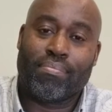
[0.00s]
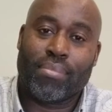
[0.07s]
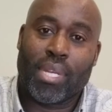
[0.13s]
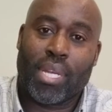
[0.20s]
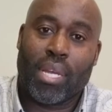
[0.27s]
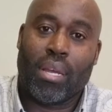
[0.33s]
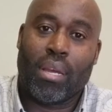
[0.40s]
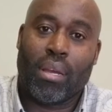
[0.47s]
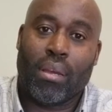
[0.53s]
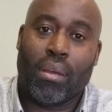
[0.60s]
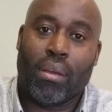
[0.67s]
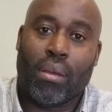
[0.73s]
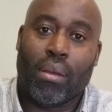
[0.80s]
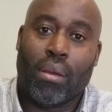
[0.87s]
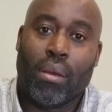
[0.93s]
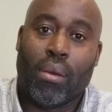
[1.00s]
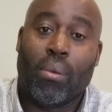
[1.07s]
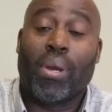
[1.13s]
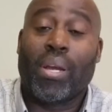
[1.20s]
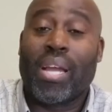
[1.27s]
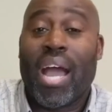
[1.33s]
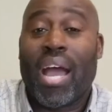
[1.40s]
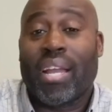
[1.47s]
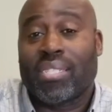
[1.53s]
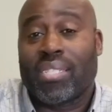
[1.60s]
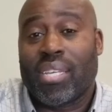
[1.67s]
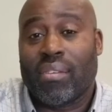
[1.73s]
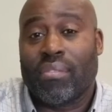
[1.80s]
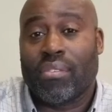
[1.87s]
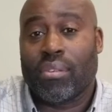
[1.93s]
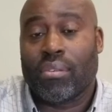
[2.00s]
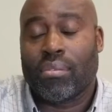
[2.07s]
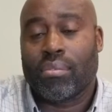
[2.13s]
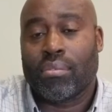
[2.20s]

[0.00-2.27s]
Yeah. What God has given